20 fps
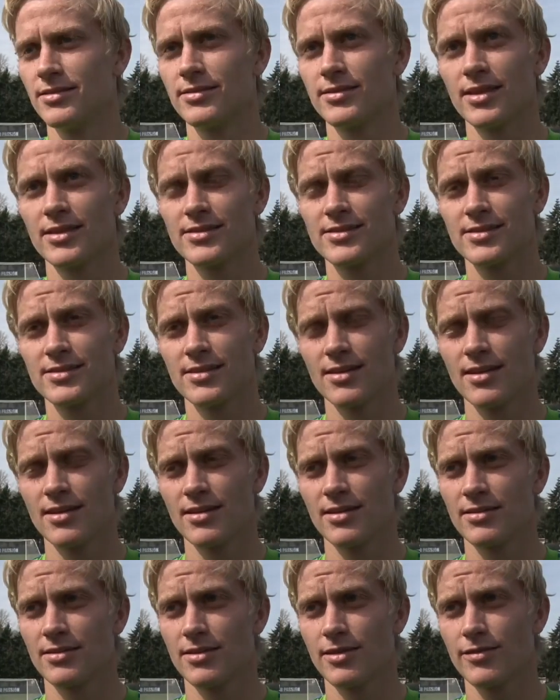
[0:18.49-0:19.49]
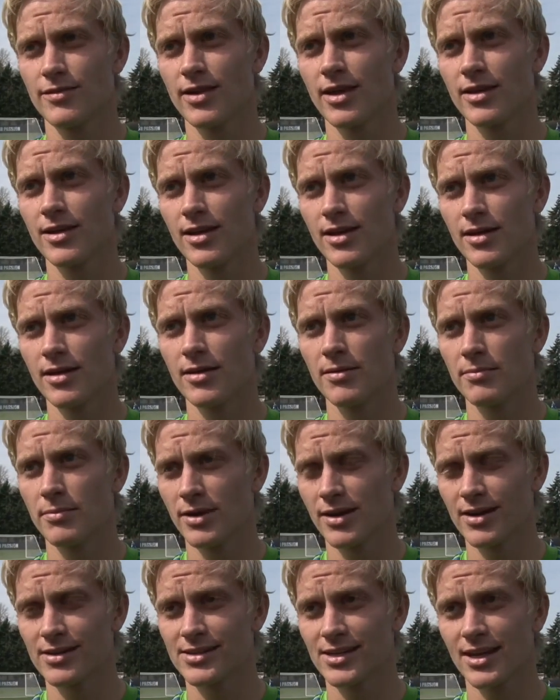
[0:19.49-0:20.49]
that's definitely
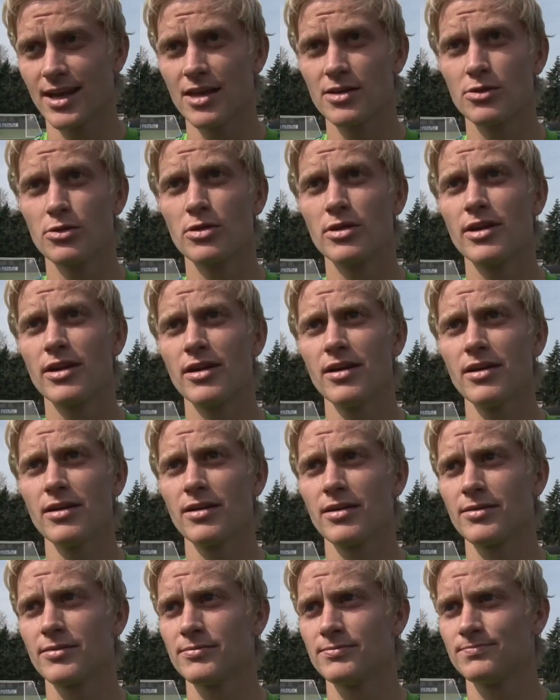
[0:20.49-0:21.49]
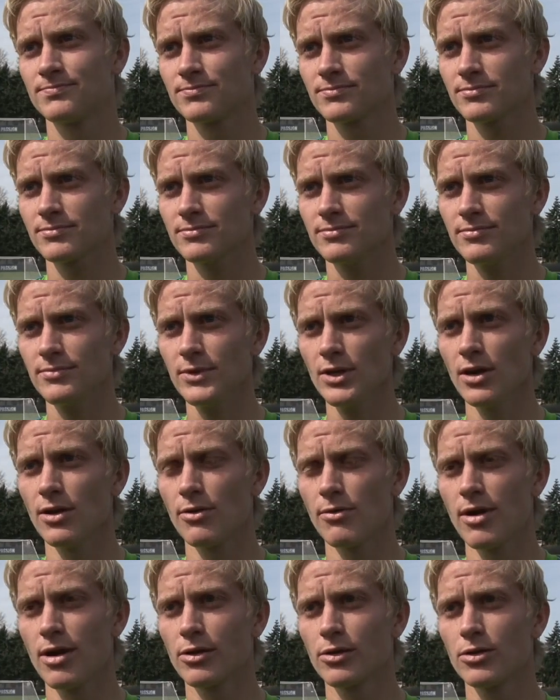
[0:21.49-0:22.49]
because I can do it here and
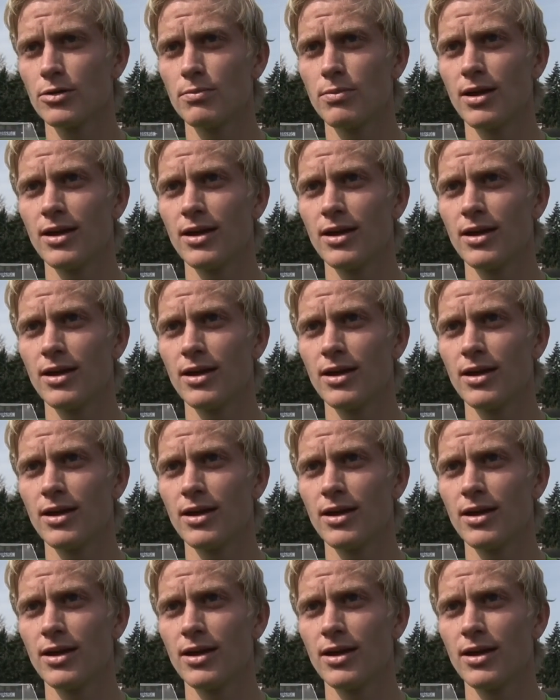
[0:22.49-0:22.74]
around good